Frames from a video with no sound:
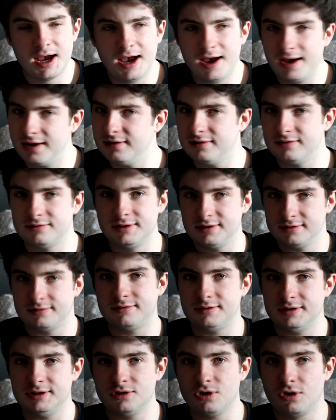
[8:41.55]
hey, is
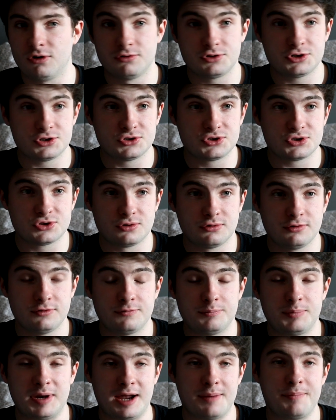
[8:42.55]
this the origin story
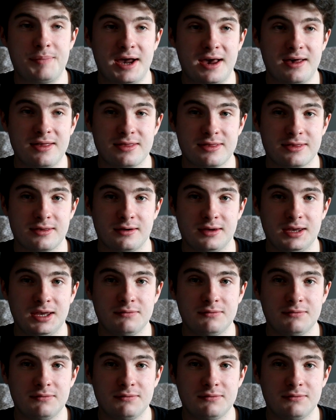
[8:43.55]
of Black Panther?